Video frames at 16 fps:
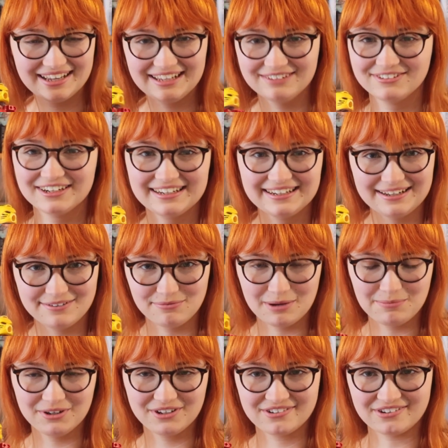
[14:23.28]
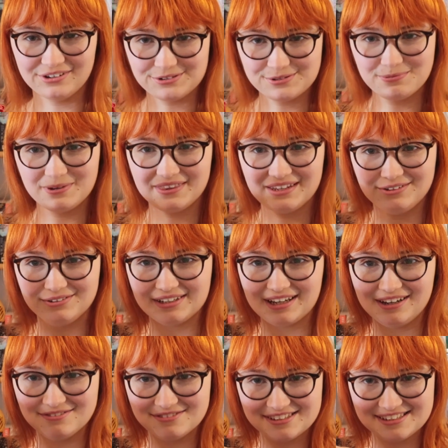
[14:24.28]
I really loved my bookshelves but they were
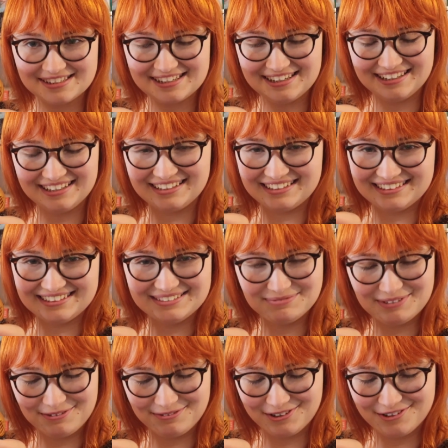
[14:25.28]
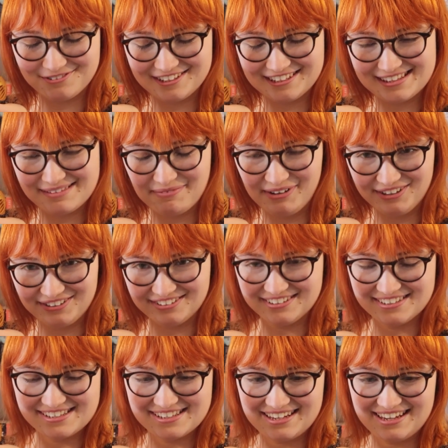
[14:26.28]
covered in my boyfriend's
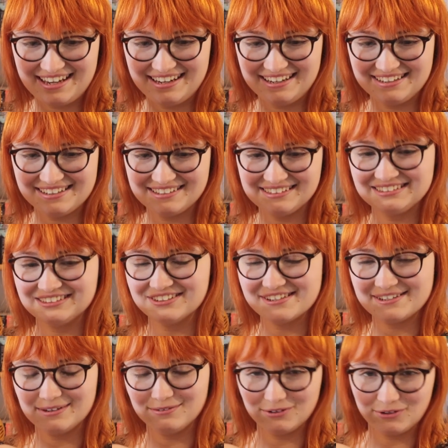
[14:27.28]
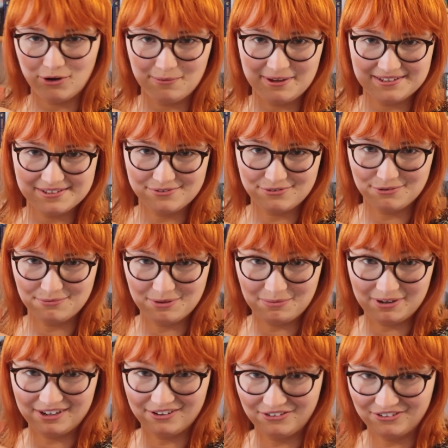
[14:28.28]
models and I got several comments from the
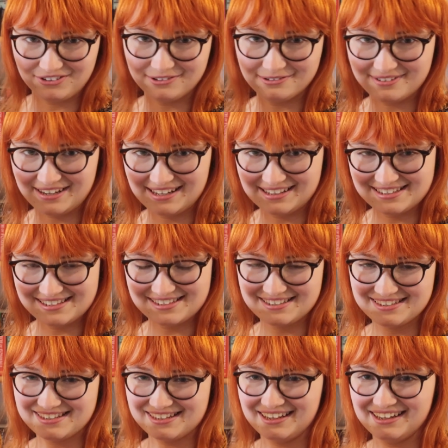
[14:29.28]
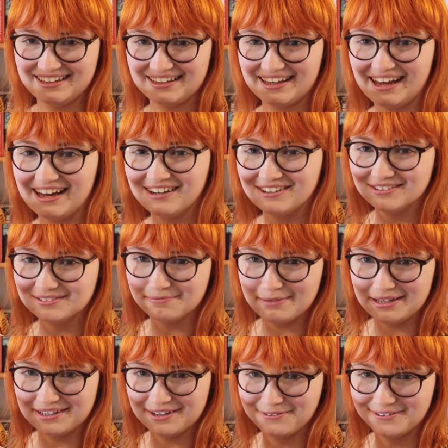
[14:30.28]
Bionicle fans saying how
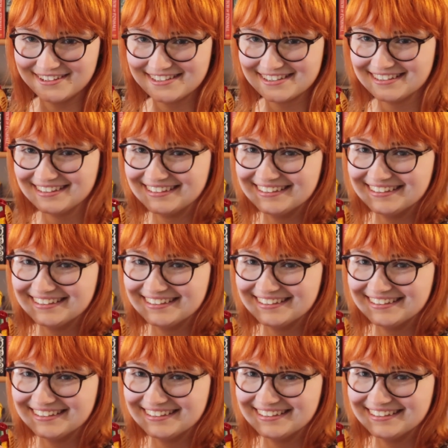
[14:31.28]
mean I was.